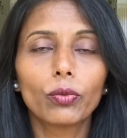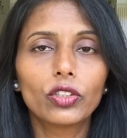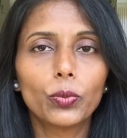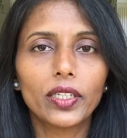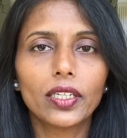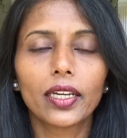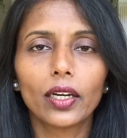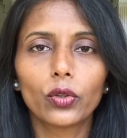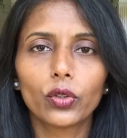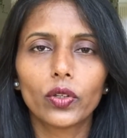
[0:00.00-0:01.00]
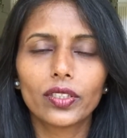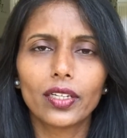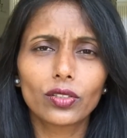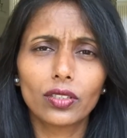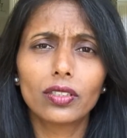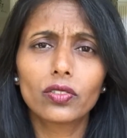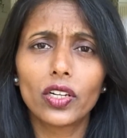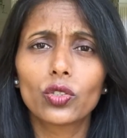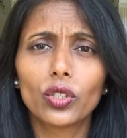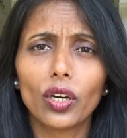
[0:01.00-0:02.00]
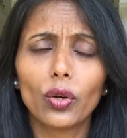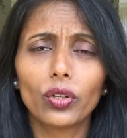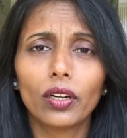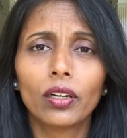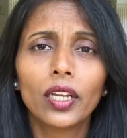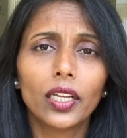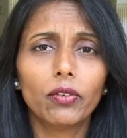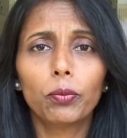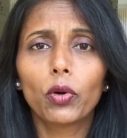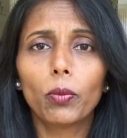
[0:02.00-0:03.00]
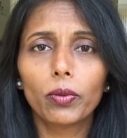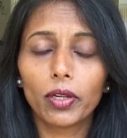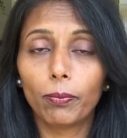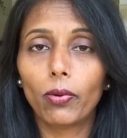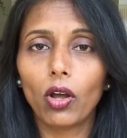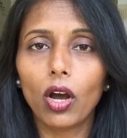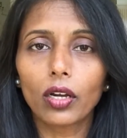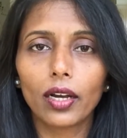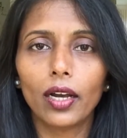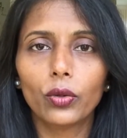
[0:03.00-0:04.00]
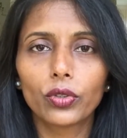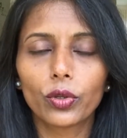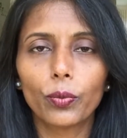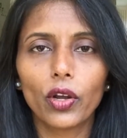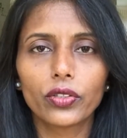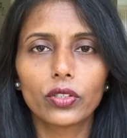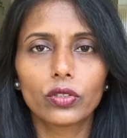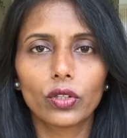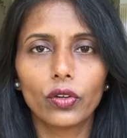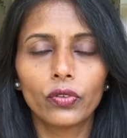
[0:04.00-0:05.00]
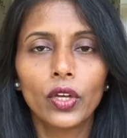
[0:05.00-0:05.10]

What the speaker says: which may take out your attention and stress you out and even probably block out your process of